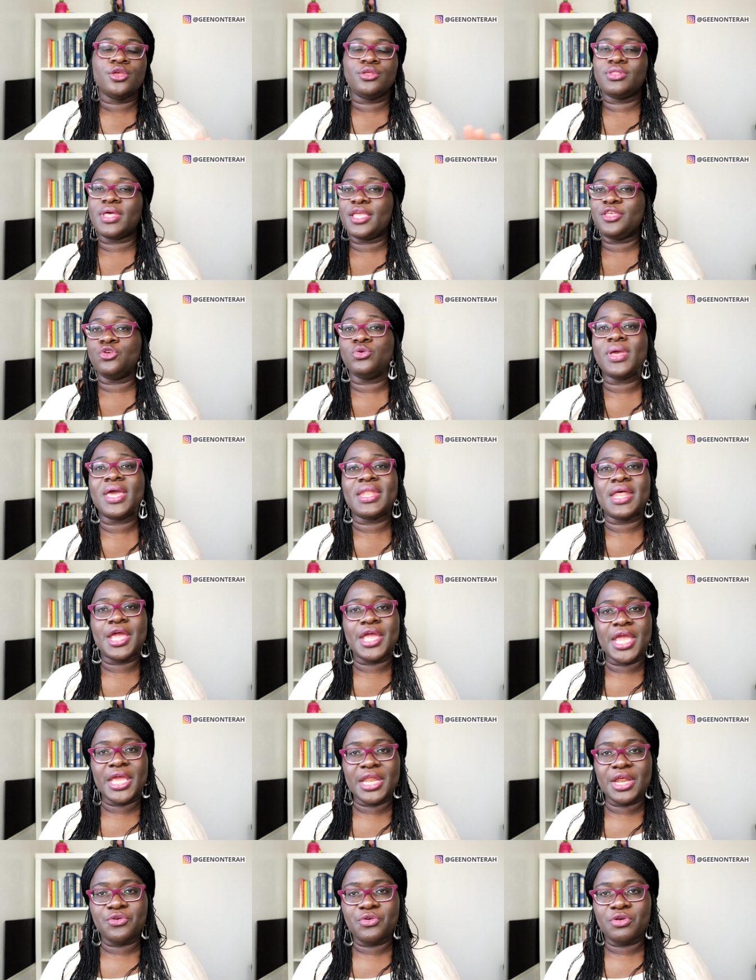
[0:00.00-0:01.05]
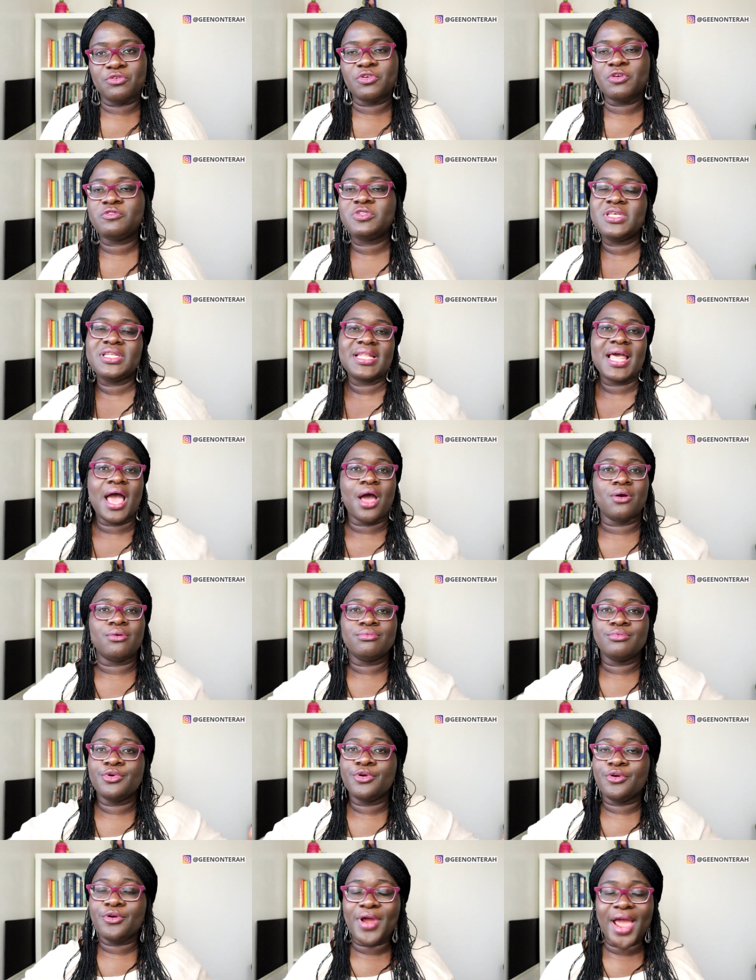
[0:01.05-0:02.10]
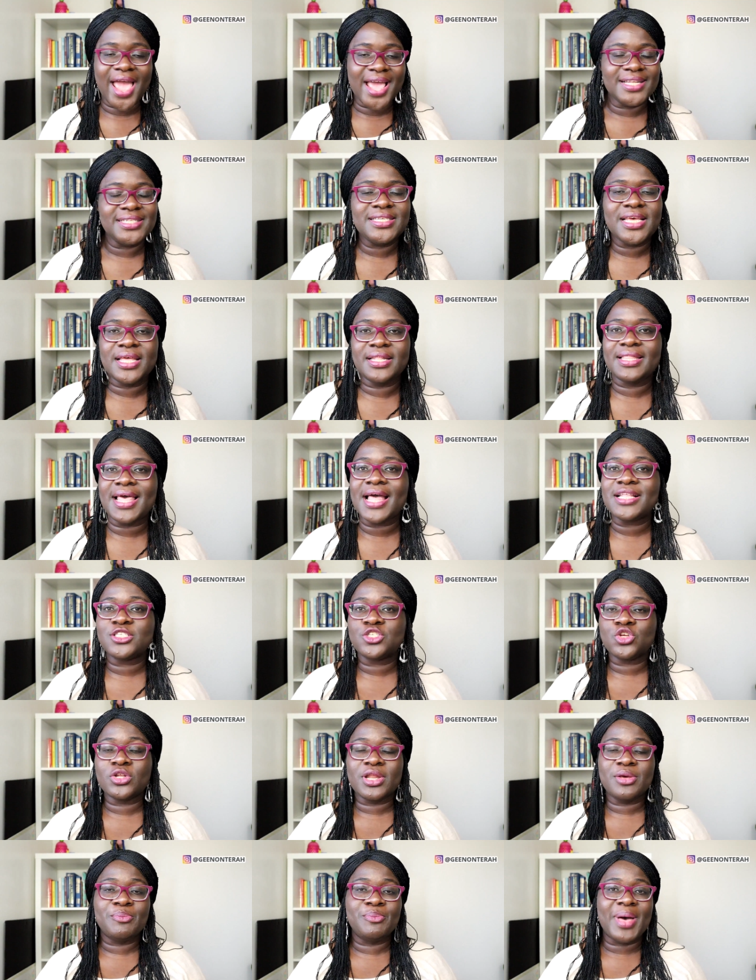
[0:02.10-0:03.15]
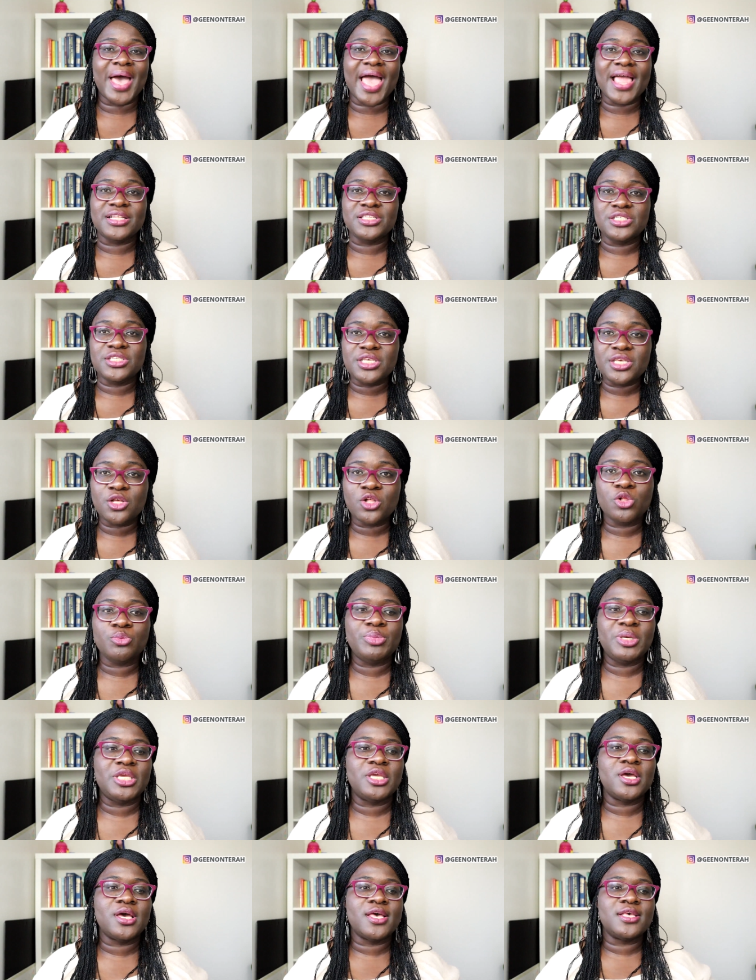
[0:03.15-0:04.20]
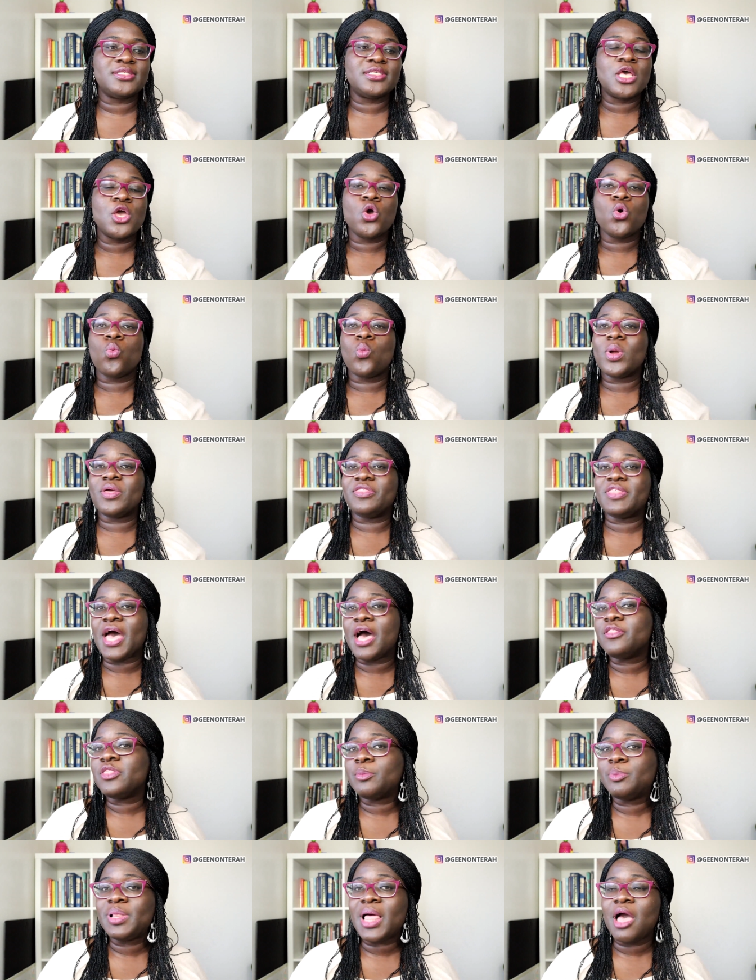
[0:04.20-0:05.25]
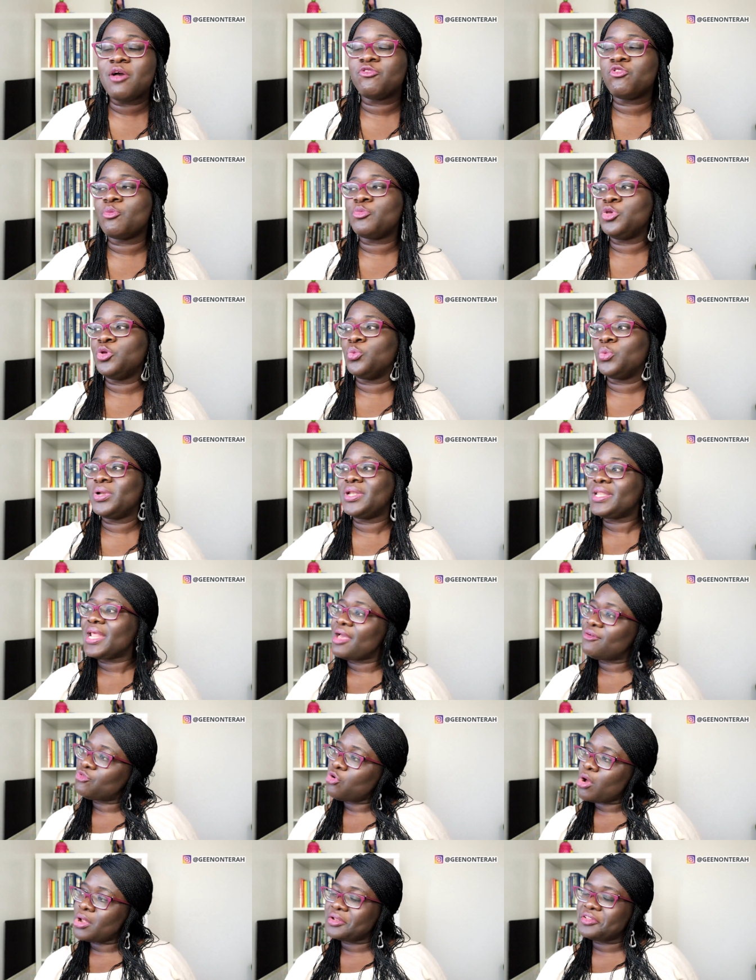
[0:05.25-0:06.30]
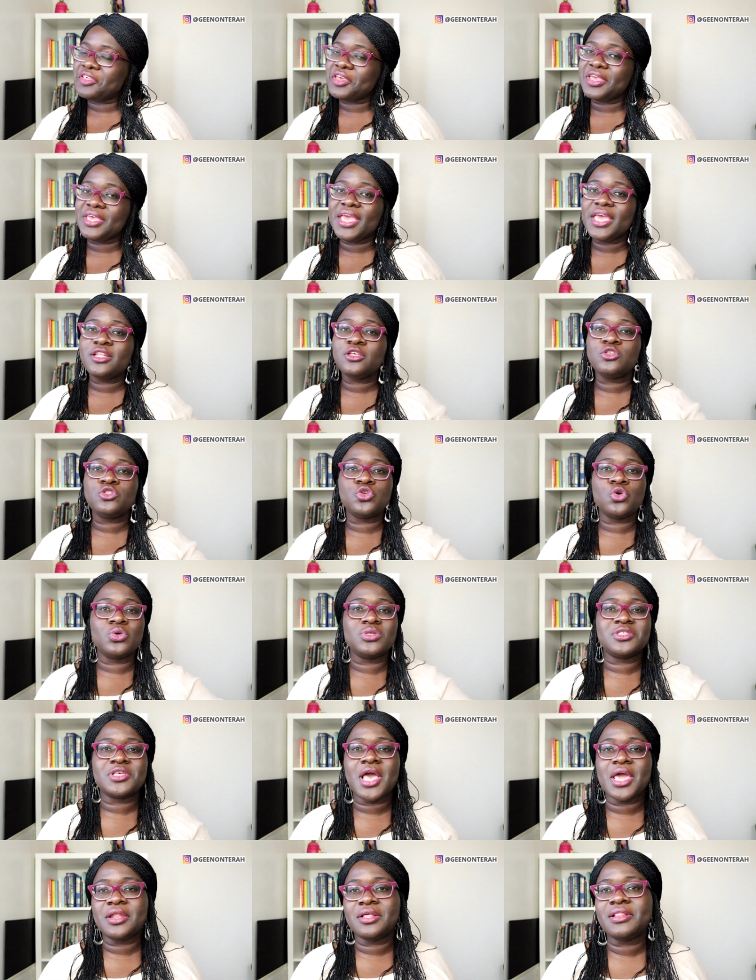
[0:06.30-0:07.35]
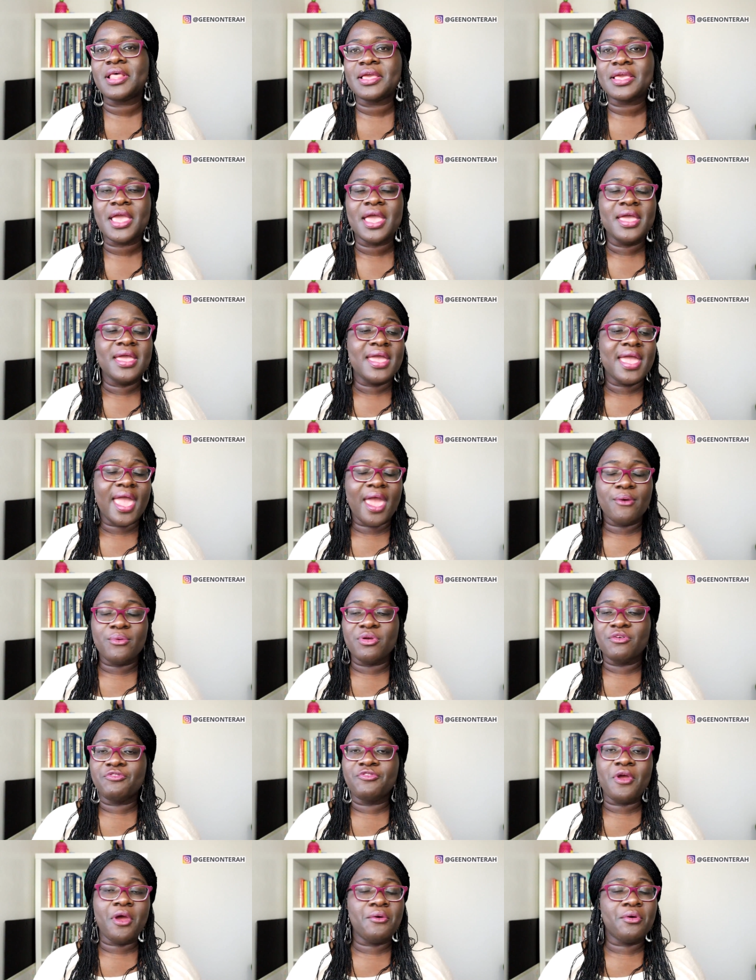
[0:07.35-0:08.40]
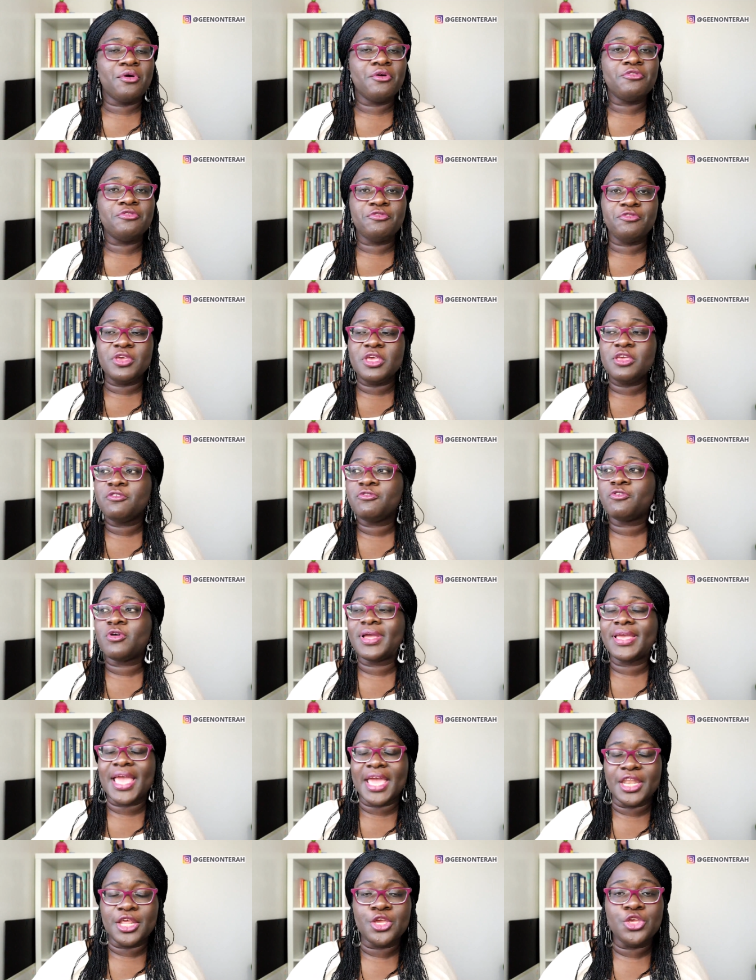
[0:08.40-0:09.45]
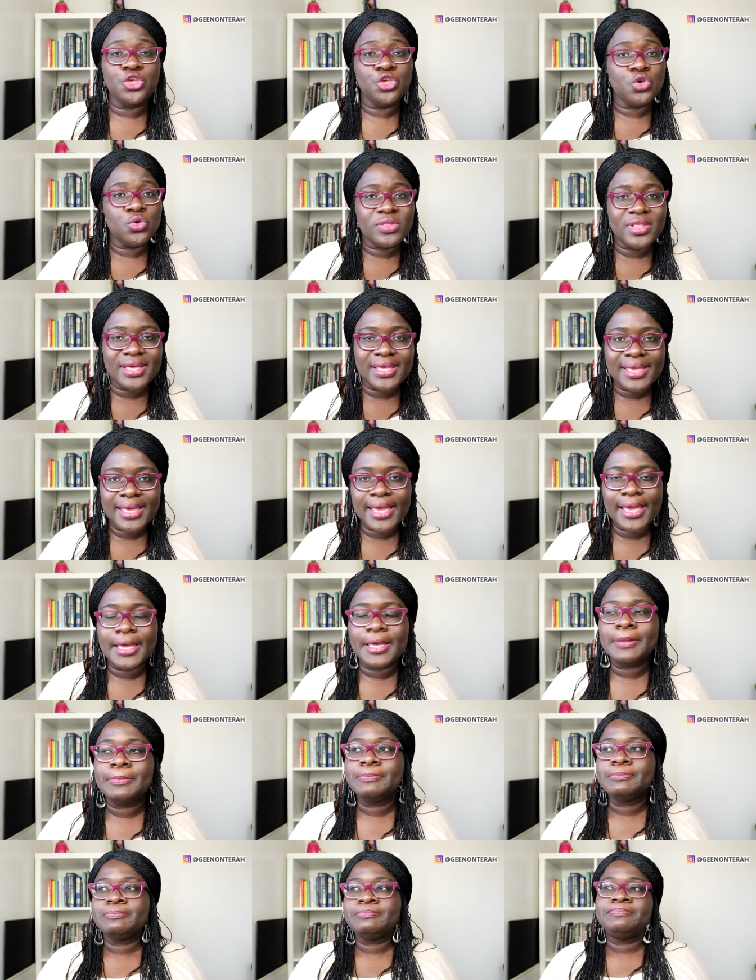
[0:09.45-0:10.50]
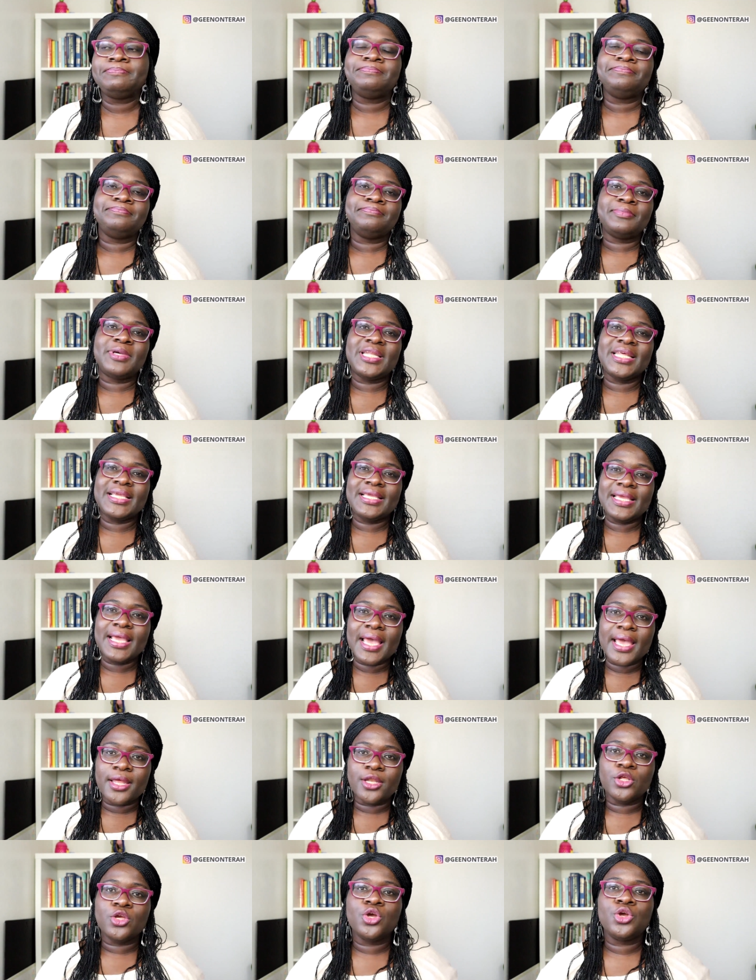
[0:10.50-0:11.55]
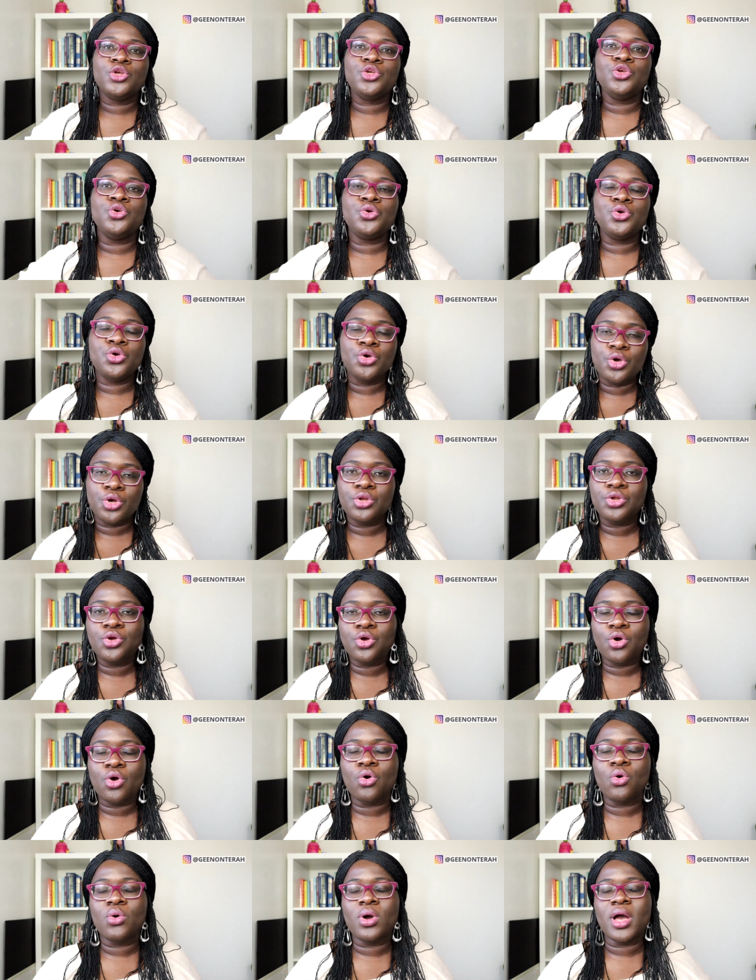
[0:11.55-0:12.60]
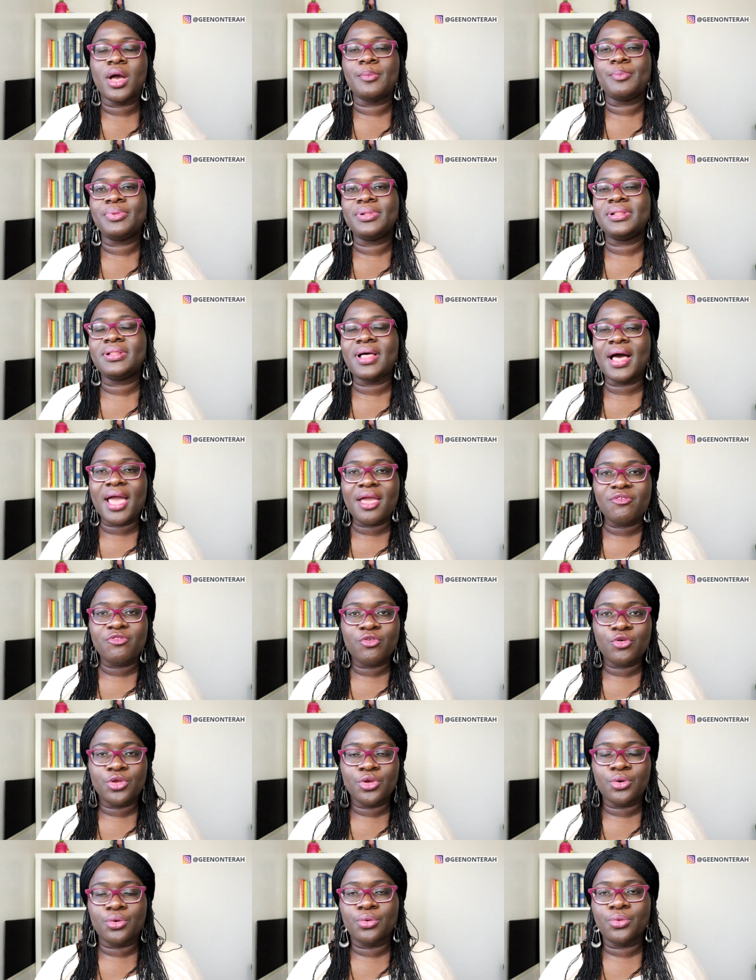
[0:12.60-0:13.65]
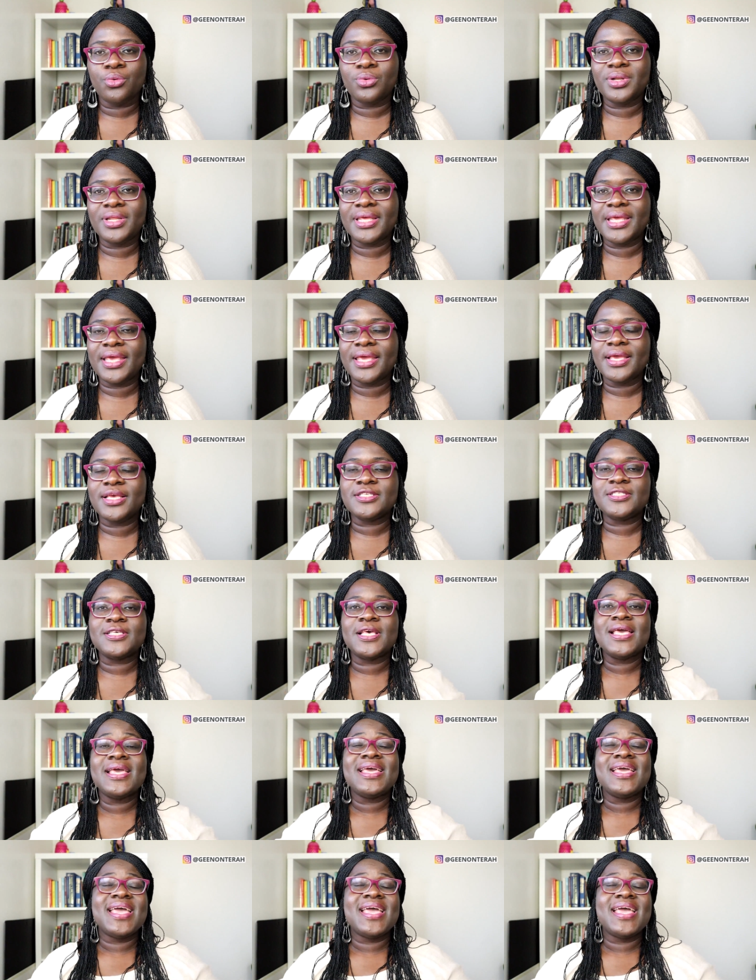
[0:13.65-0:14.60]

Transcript: then you get eight hundred fifty dollars. Now, granted, that's not a bad deal, because without the platform you wouldn't have gotten the gig, so it's kind of like a referral fee for getting you the gig. But again, you could go apply for your own gigs,